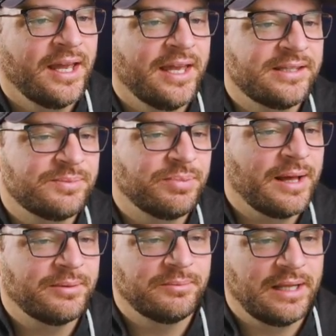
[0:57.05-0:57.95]
It's blah,
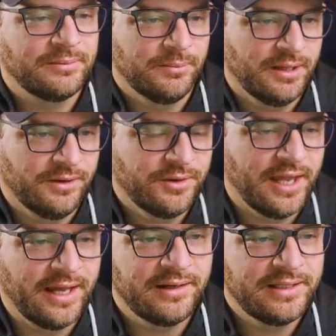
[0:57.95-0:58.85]
blah, blah, blah, blah. Okay,
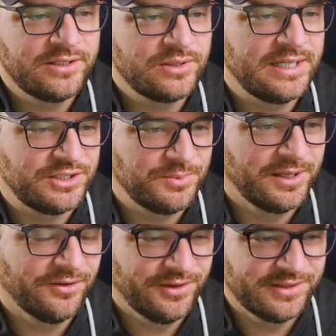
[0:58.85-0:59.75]
I don't need you teaching me
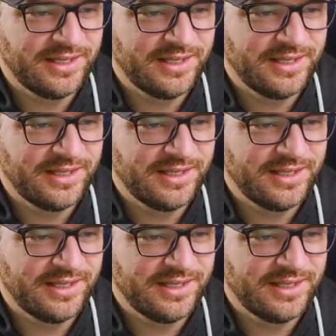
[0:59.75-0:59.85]
all this.